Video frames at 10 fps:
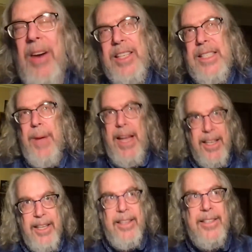
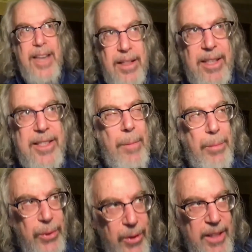expanding the
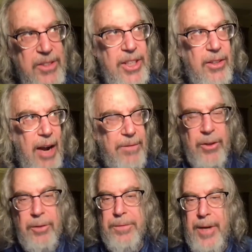temporal and
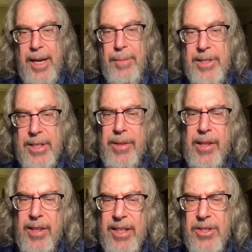geographical frame and some of the
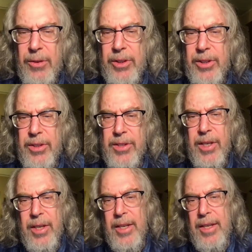things you learned
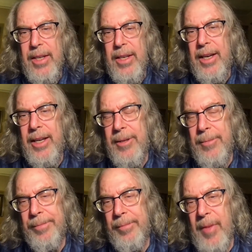
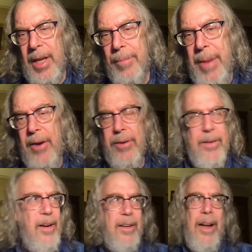about
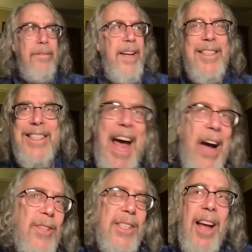events
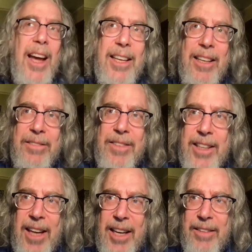outside of the
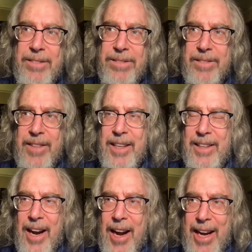kind of the
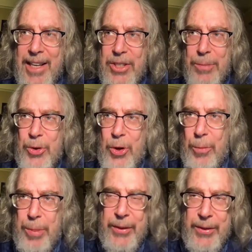high Jim Crow
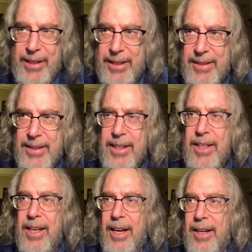period,
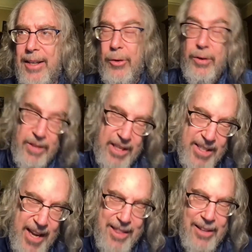or let's
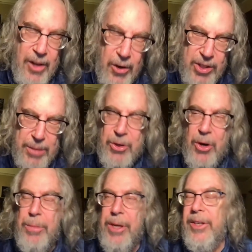say the low Jim
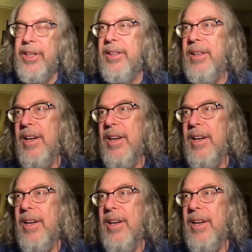Crow period,